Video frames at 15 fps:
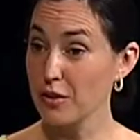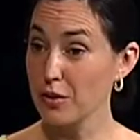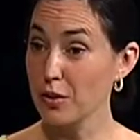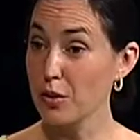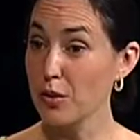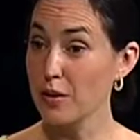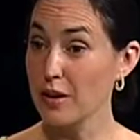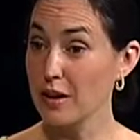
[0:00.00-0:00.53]
through.
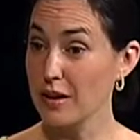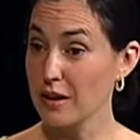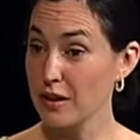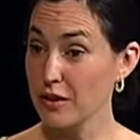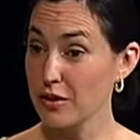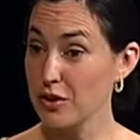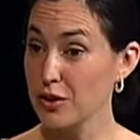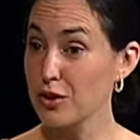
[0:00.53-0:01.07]
Once they
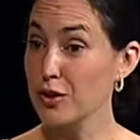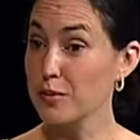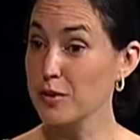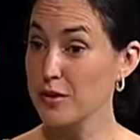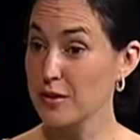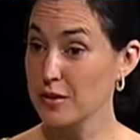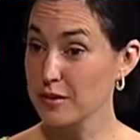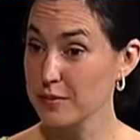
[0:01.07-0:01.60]
get
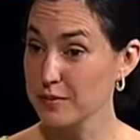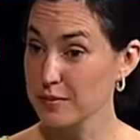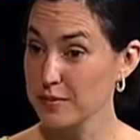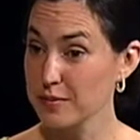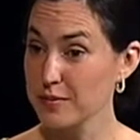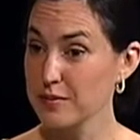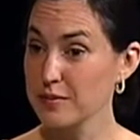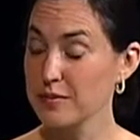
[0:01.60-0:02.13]
clear that
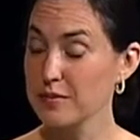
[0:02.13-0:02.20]
no one